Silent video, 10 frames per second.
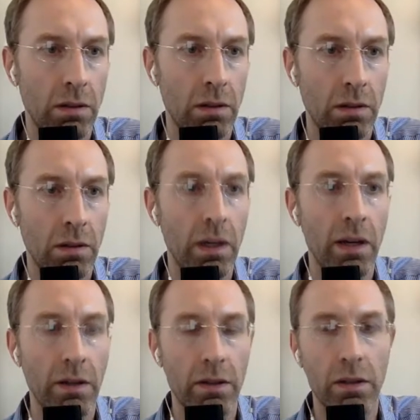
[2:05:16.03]

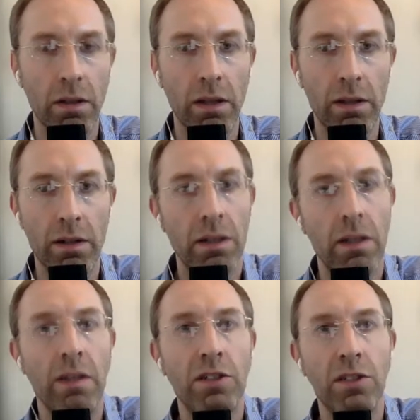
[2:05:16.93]
Yeah, and
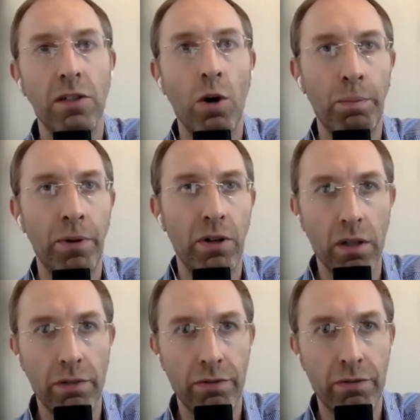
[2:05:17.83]
there's no
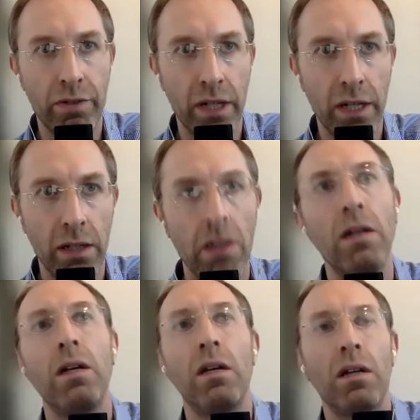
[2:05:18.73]
purely free
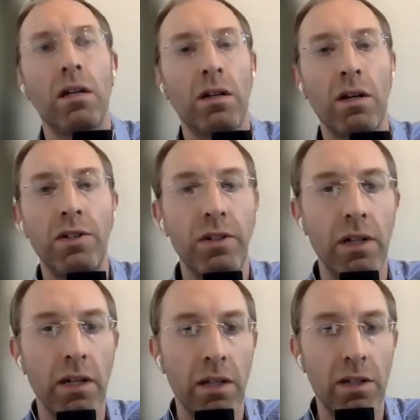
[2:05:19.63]

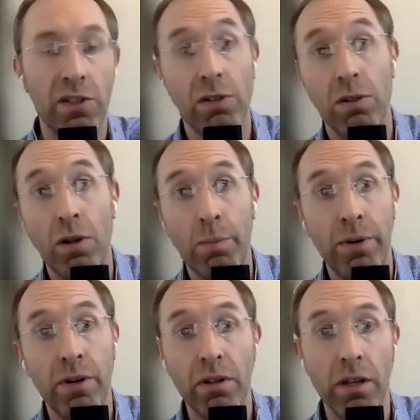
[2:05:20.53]
country, and there's also no
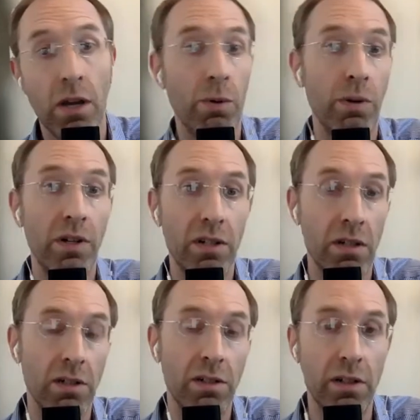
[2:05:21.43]
purely coerced
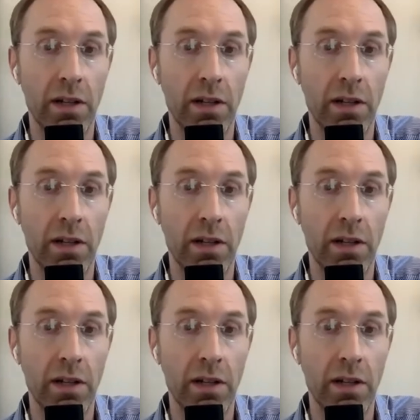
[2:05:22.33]
country.